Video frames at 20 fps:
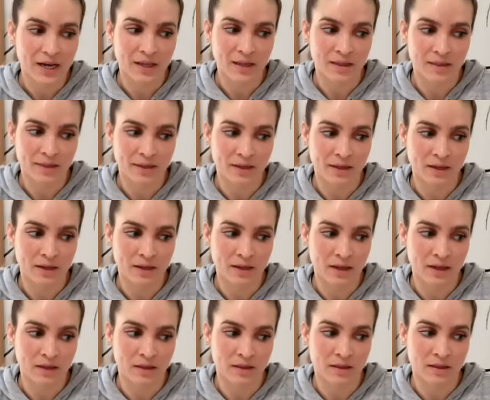I think
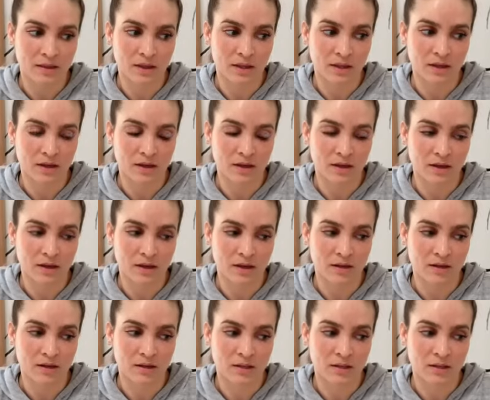in the